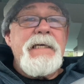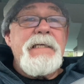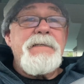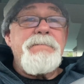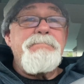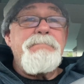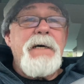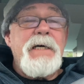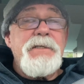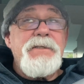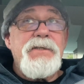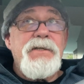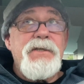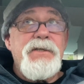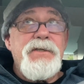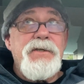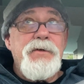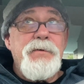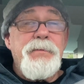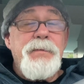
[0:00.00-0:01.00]
is much
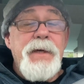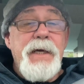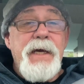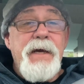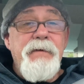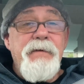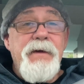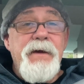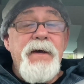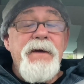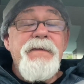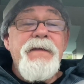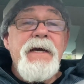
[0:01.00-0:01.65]
superior.